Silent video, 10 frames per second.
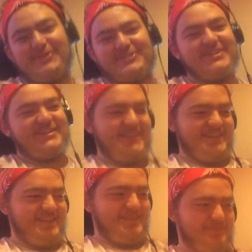much.
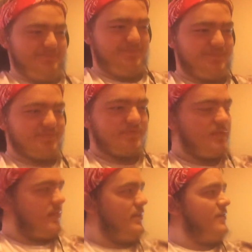
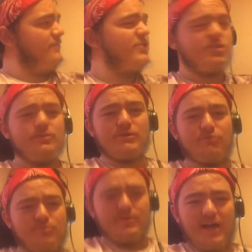I've just got my
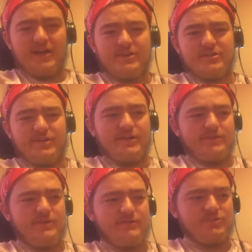room back, actually.
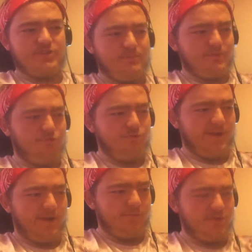I've just done my room
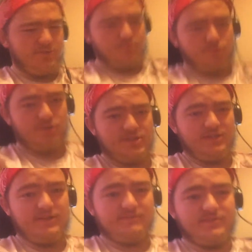again, which is
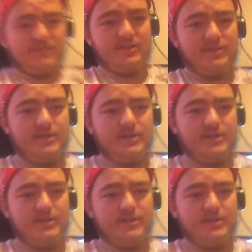pretty nifty.